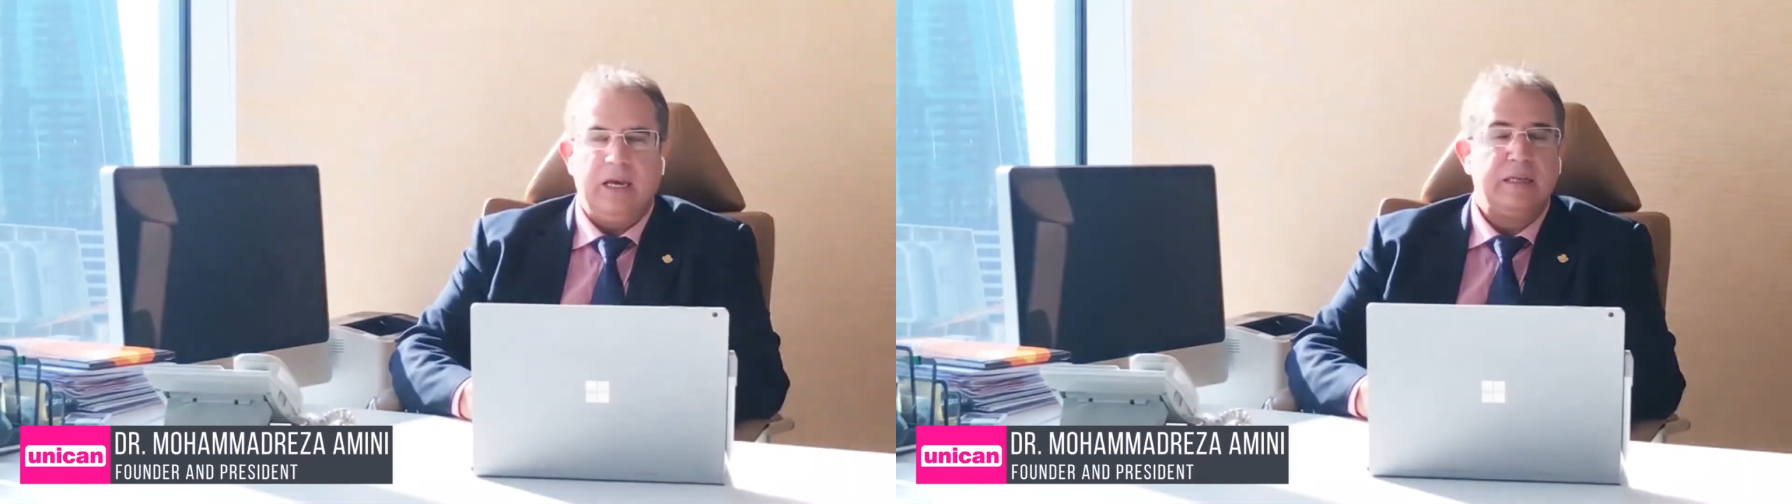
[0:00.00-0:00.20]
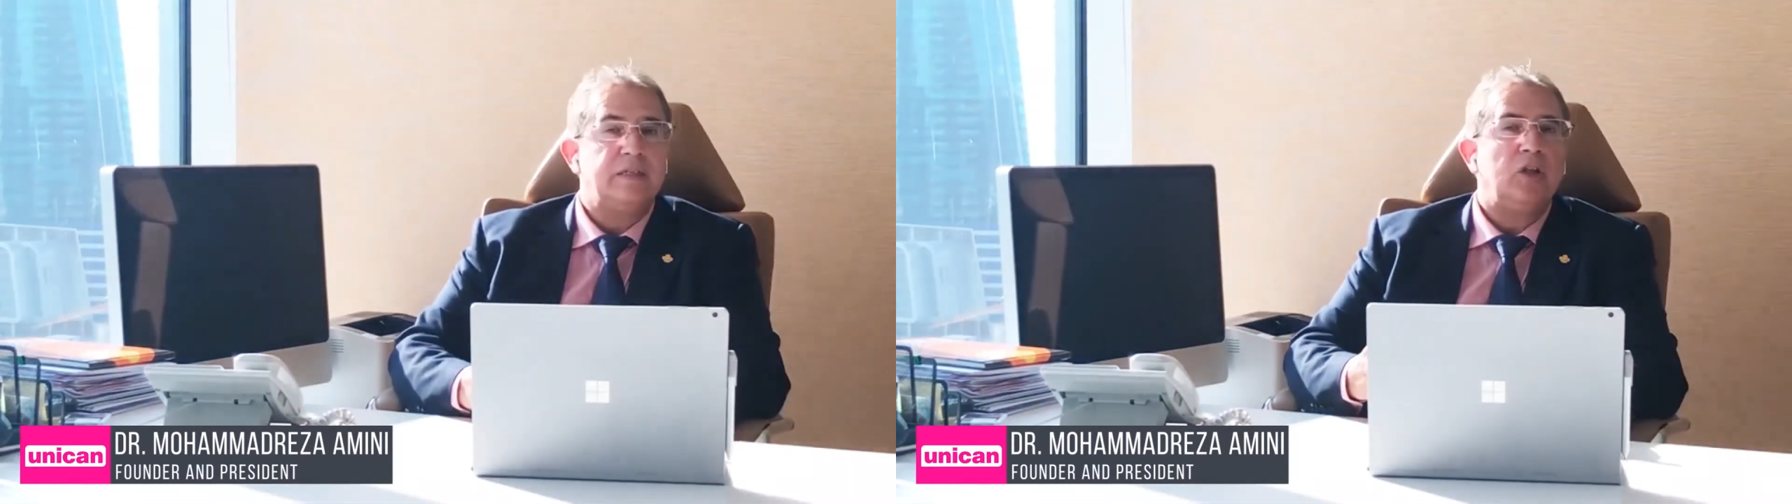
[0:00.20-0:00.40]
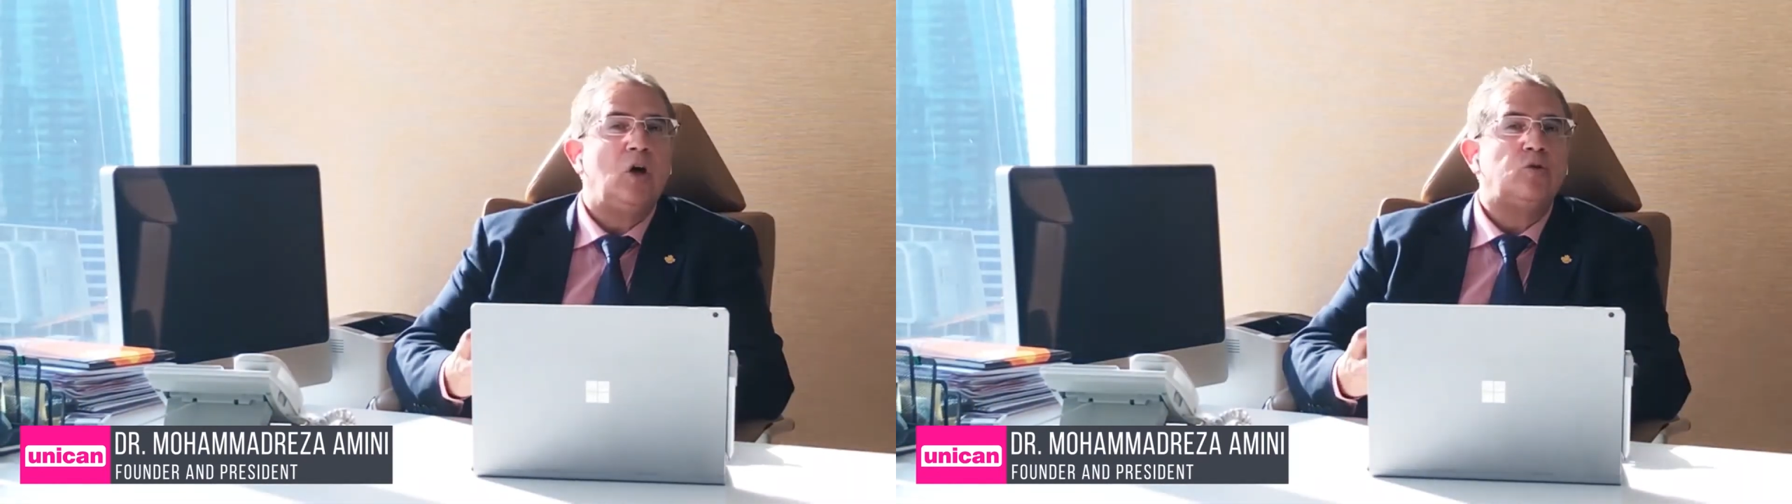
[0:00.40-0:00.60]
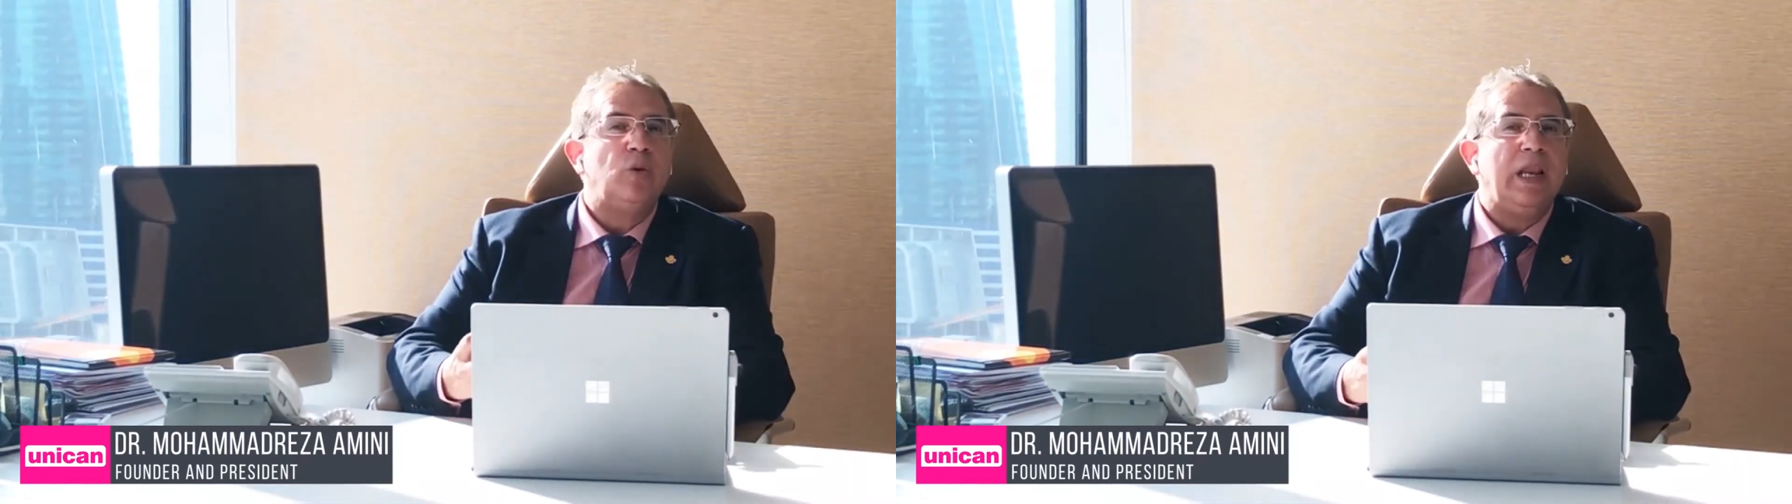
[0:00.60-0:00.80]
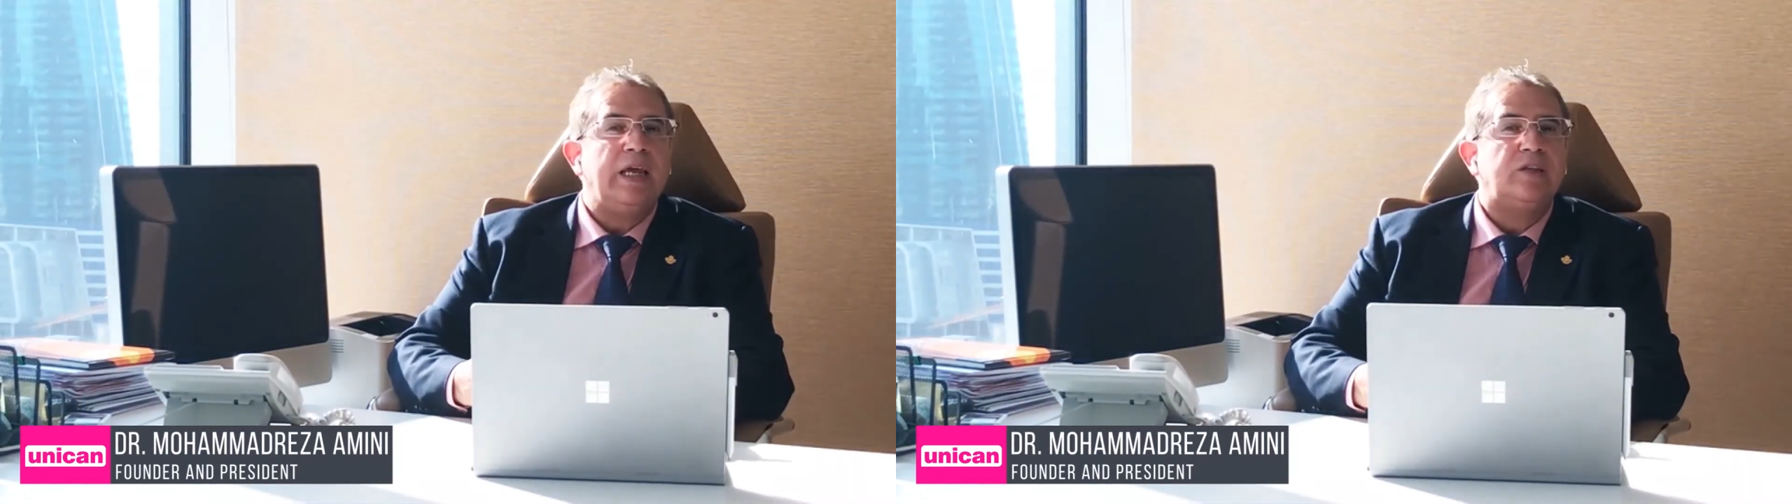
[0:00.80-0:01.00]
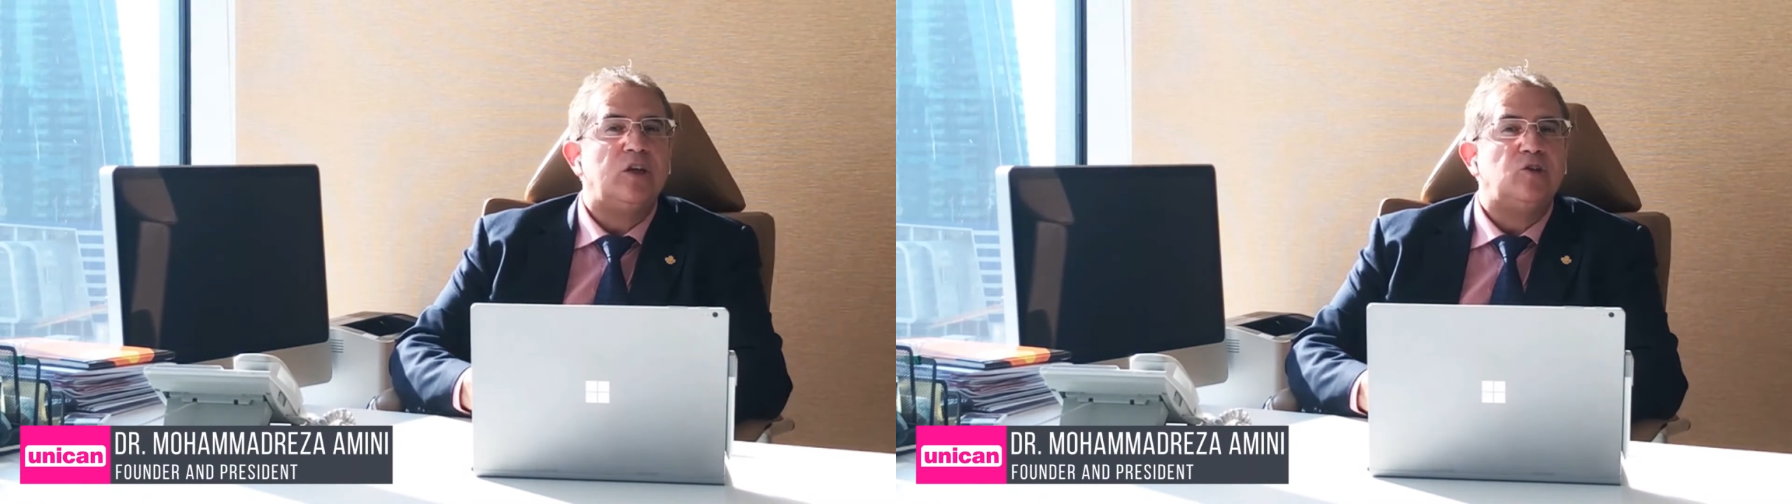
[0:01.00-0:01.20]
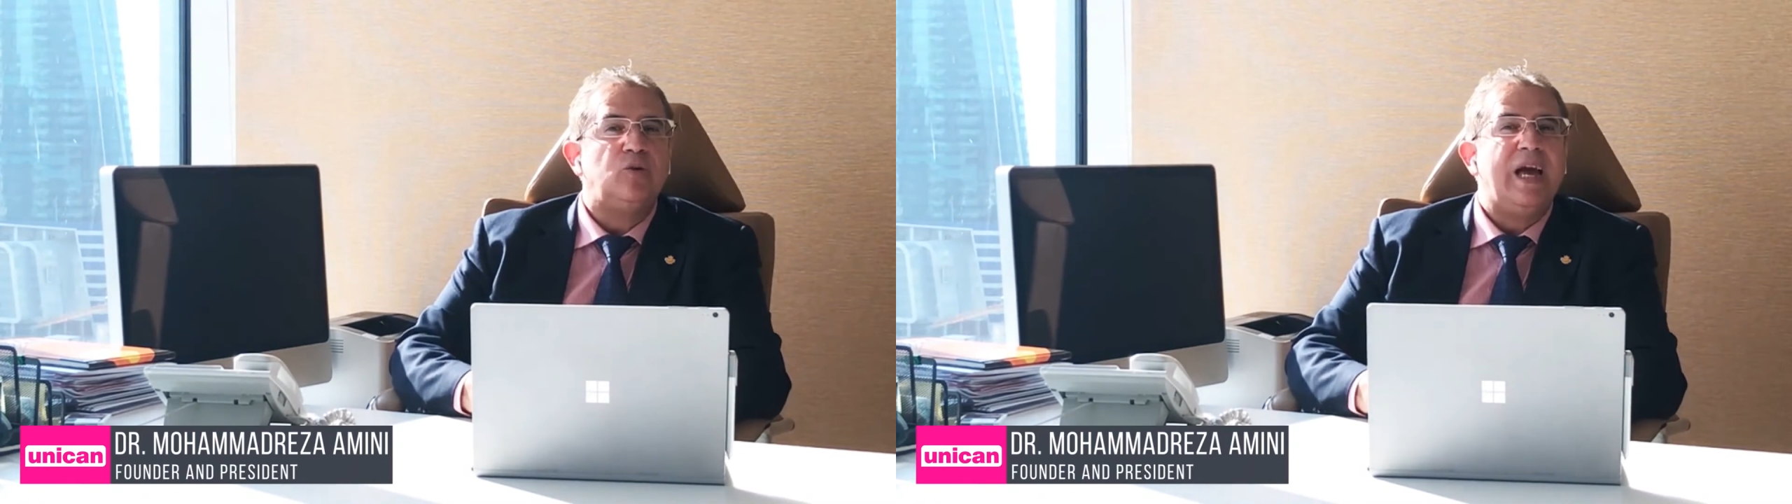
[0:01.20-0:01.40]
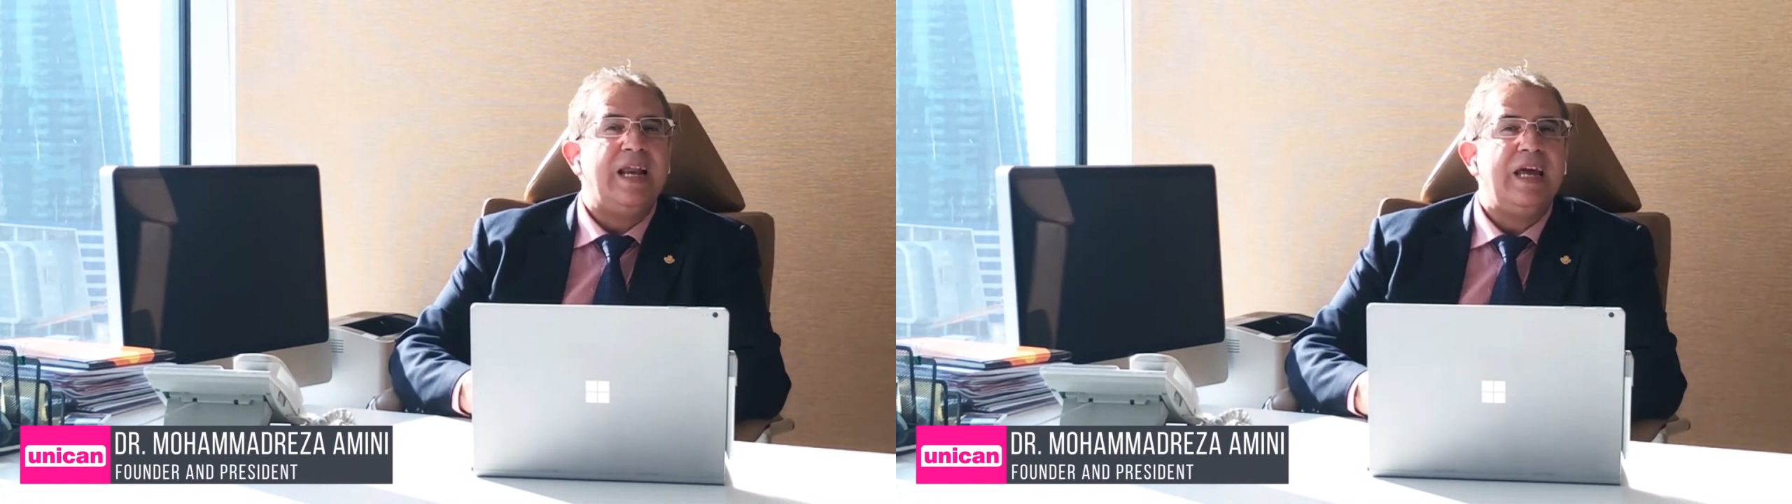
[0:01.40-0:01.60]
it is not related to
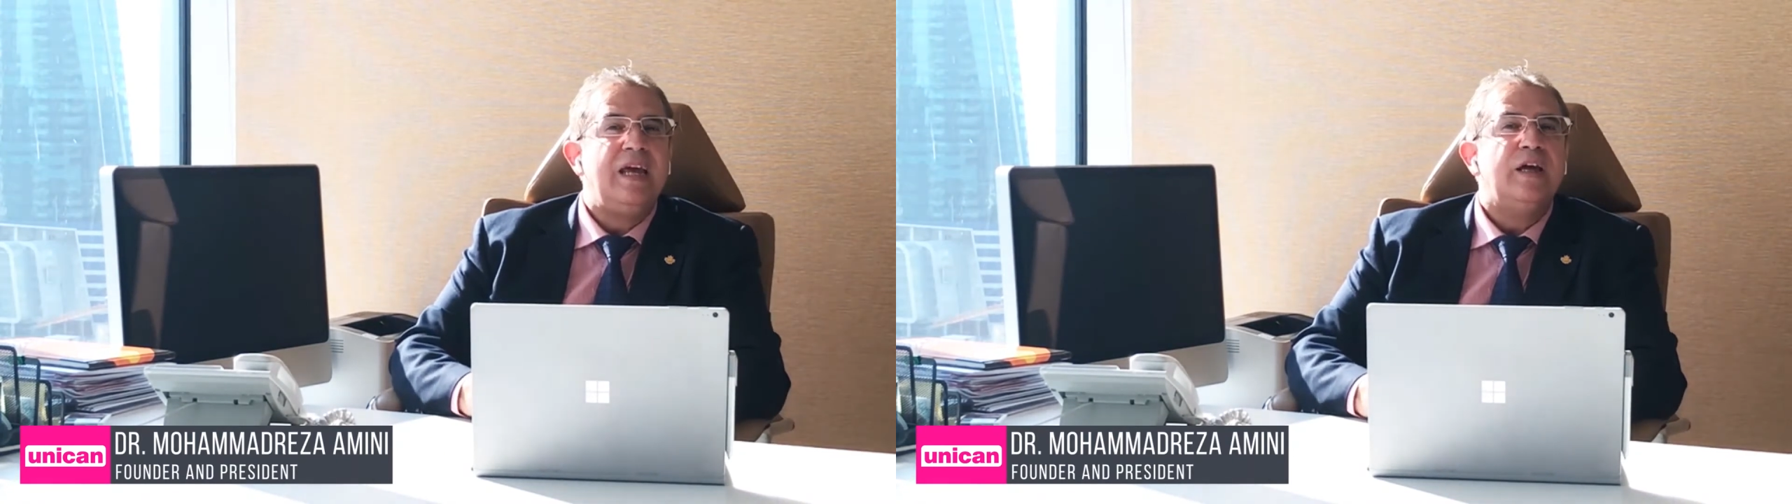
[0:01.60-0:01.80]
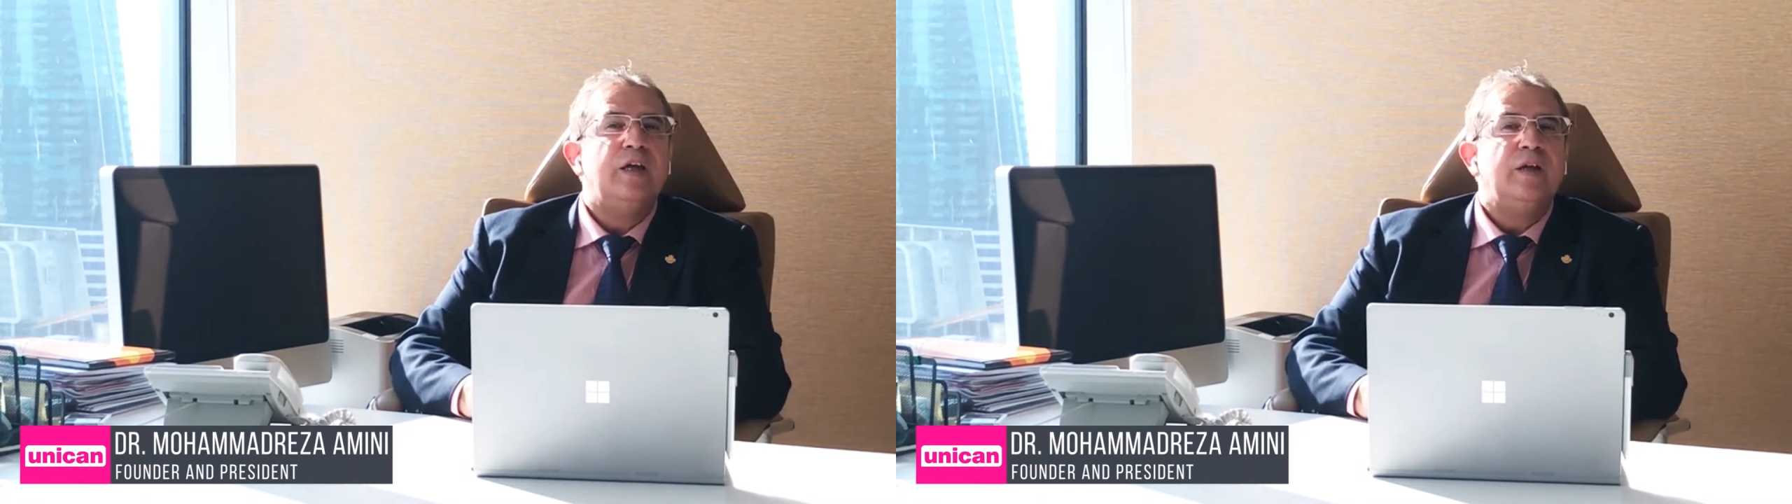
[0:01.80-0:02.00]
any